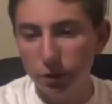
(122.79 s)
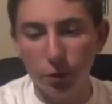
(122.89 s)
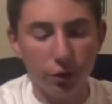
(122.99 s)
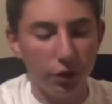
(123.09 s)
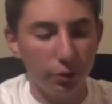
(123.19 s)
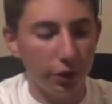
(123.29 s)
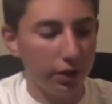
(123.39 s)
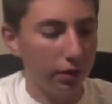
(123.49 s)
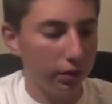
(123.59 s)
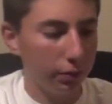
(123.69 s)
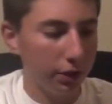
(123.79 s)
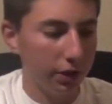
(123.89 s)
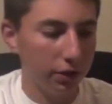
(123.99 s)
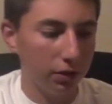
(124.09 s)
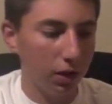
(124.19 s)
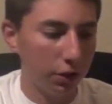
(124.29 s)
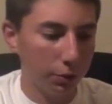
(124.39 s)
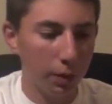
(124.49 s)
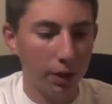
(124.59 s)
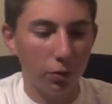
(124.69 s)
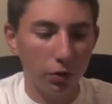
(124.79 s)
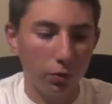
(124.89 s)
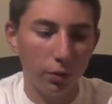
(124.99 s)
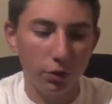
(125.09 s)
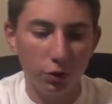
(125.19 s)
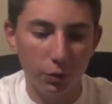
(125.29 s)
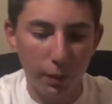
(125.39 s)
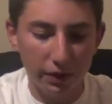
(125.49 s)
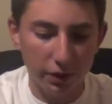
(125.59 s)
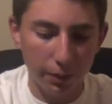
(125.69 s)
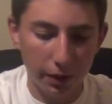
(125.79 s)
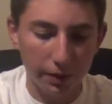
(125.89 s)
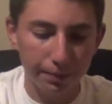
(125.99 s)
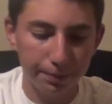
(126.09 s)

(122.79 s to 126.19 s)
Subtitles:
it's always good when you get your money worth when you spend something.